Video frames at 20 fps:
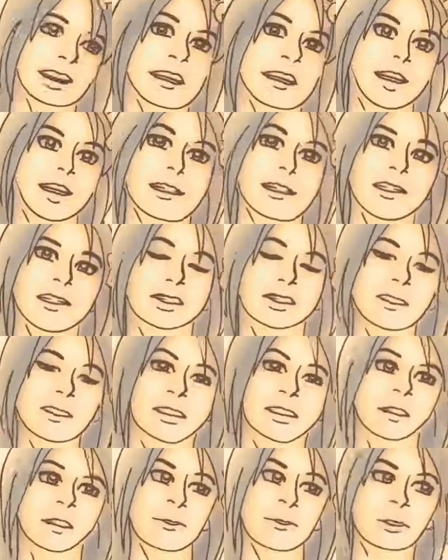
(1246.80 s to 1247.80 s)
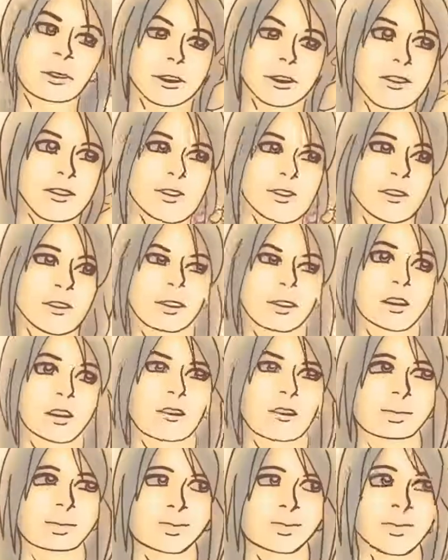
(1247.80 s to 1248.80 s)
Well, I was waiting at the bar at the
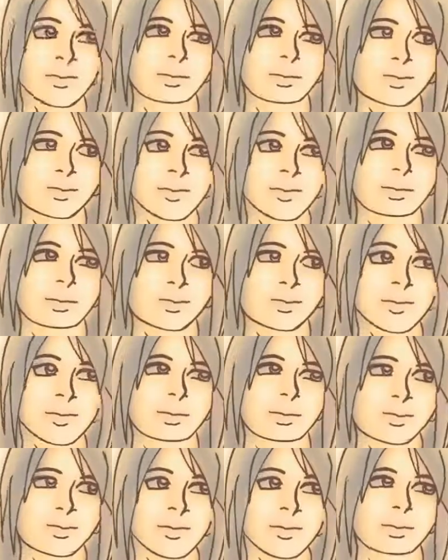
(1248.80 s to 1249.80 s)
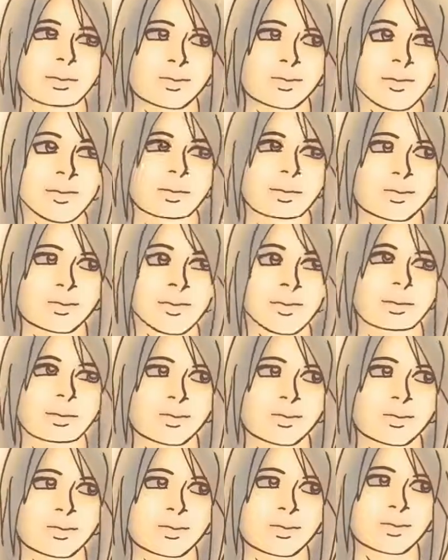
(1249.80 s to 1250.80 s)
Paradox nightclub around 10 p.m. I've been waiting
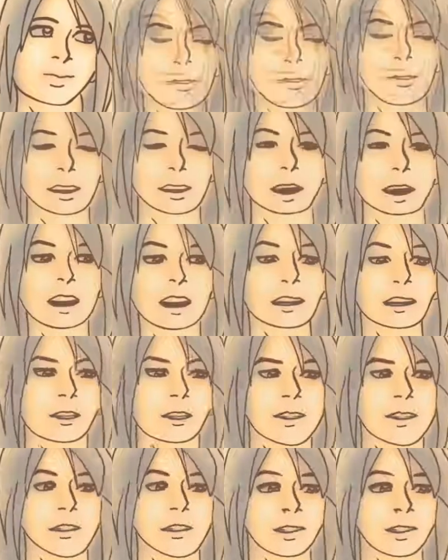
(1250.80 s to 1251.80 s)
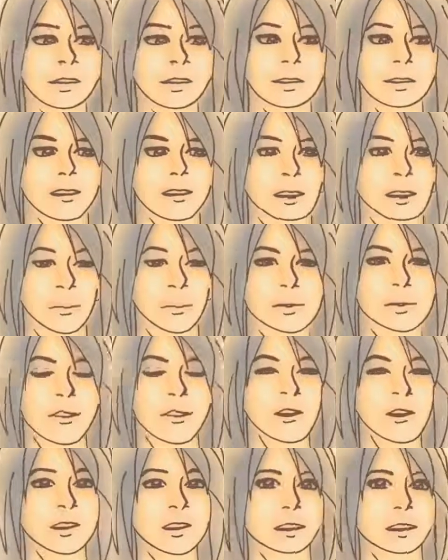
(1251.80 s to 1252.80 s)
there for a while. I was pretty
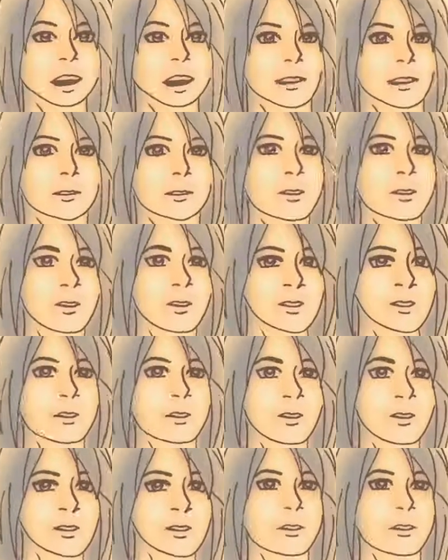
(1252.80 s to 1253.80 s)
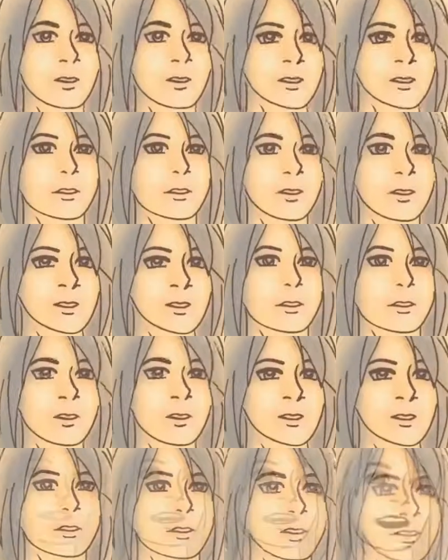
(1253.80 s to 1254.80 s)
tipsy and vaguely remember you approaching me. You
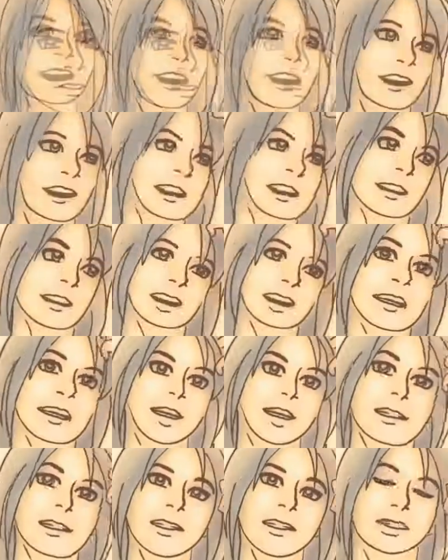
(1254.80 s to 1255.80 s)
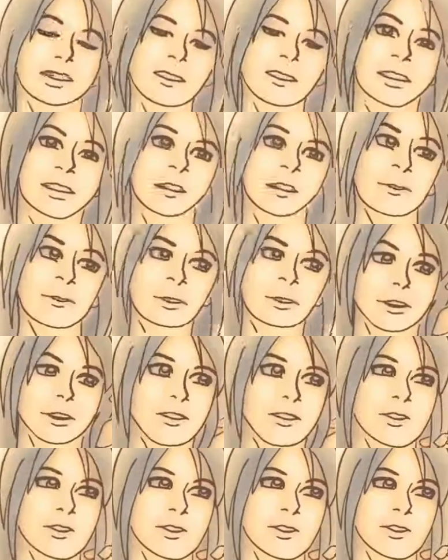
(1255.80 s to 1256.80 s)
didn't seem too drunk. We had a round together and
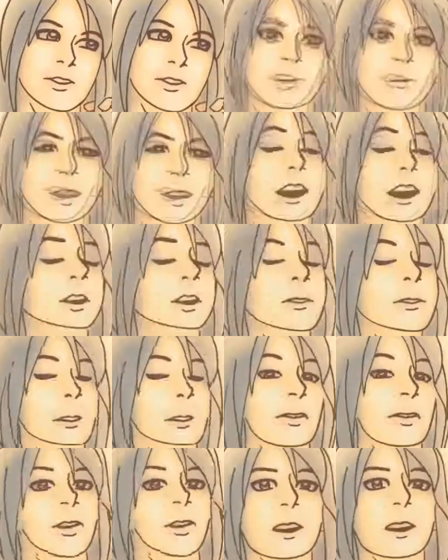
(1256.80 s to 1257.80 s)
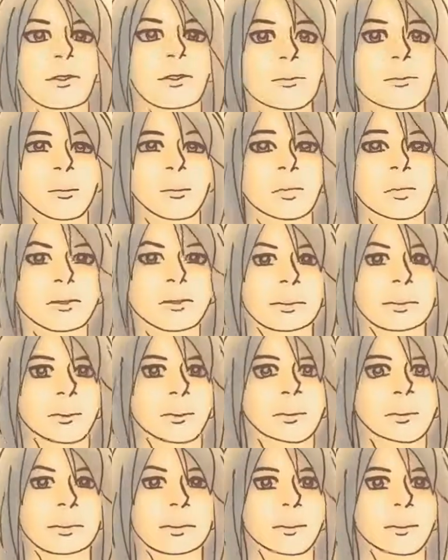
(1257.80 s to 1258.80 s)
then got chatting. We found a secluded
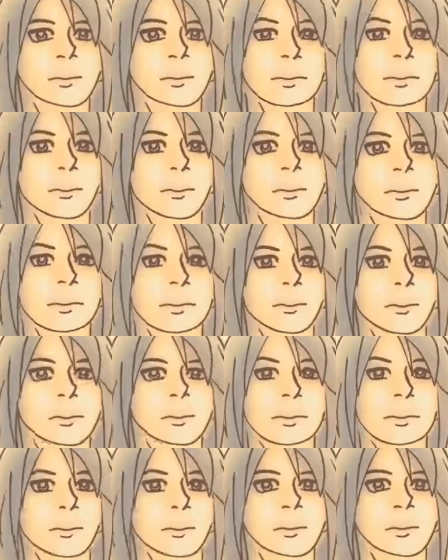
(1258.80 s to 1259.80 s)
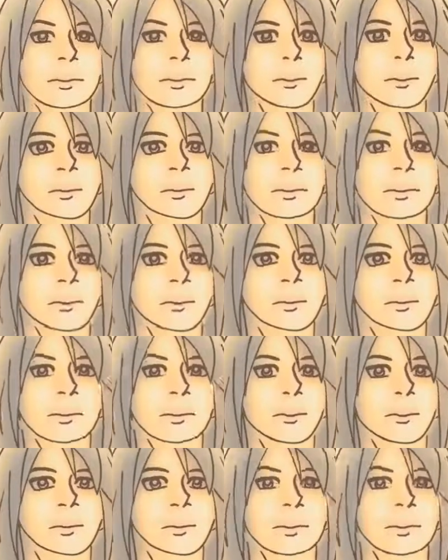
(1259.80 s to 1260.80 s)
spot and got to know each other,
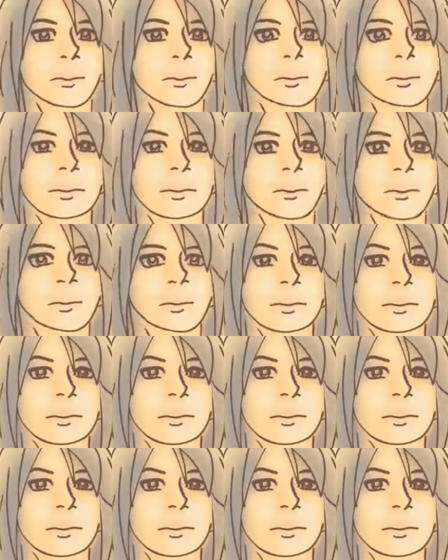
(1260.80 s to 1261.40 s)
although Paradox got